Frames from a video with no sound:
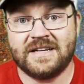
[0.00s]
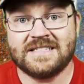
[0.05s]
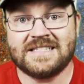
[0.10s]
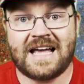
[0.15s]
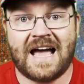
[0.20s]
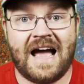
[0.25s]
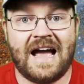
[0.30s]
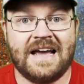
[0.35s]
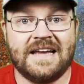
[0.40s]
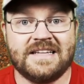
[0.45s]
as
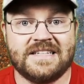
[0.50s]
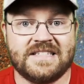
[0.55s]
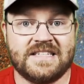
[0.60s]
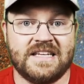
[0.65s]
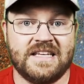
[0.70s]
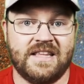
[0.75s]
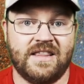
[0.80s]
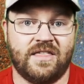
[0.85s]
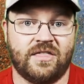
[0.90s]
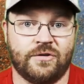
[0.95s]

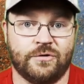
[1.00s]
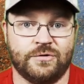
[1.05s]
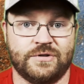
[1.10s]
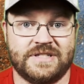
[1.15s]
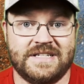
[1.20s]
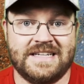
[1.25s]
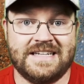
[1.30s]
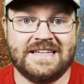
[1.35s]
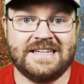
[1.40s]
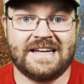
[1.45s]
IC
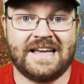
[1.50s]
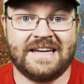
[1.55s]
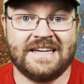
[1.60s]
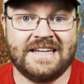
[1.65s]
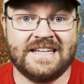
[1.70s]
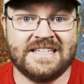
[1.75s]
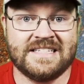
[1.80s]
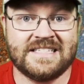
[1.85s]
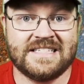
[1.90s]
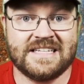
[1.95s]

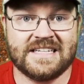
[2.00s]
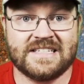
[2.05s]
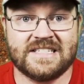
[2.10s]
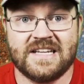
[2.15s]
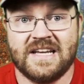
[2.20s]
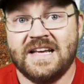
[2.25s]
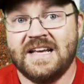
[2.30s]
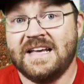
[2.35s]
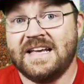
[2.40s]
1396,